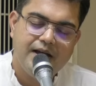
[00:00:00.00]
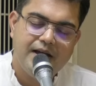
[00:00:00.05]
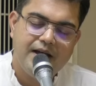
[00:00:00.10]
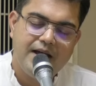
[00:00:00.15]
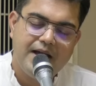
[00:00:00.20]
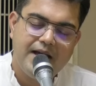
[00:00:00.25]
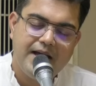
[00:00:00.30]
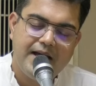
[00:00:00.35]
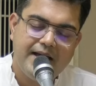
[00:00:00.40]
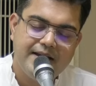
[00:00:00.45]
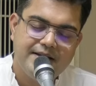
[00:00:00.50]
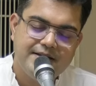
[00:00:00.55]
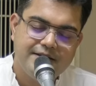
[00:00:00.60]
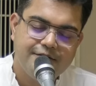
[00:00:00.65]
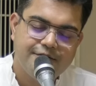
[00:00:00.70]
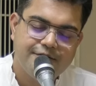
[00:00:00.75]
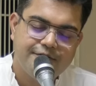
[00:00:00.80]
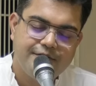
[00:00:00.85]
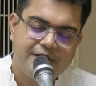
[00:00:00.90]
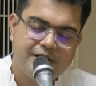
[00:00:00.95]
And
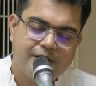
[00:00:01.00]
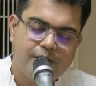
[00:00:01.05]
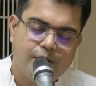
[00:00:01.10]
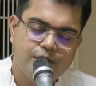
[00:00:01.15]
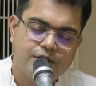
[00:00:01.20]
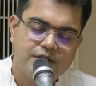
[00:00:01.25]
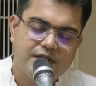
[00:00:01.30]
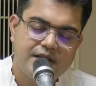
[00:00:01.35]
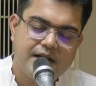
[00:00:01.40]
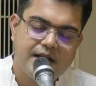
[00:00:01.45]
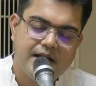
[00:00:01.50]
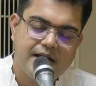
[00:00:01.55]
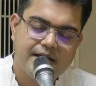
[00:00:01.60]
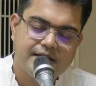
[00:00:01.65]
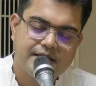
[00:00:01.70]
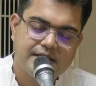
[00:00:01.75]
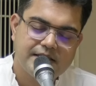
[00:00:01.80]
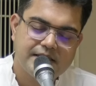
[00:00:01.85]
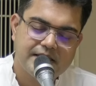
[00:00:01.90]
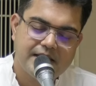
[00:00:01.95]
if we close our
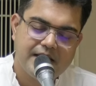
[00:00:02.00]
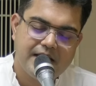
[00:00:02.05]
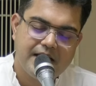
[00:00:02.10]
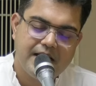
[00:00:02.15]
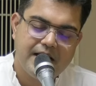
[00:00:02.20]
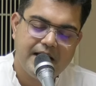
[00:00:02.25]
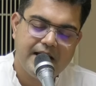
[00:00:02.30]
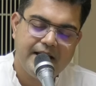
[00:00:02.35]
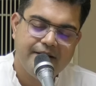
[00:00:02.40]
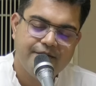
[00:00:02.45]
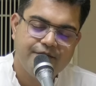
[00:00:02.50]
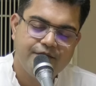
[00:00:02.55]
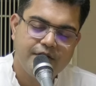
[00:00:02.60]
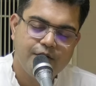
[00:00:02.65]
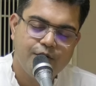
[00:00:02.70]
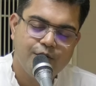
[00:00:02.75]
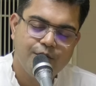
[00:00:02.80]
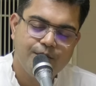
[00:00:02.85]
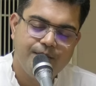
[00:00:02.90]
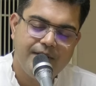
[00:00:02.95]
eyes and we
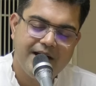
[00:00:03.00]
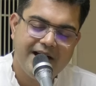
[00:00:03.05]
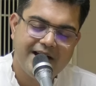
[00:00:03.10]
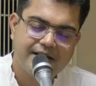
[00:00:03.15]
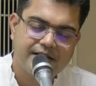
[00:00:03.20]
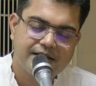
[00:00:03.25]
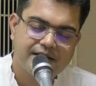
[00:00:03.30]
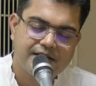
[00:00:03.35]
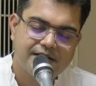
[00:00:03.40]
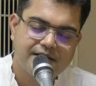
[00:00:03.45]
go back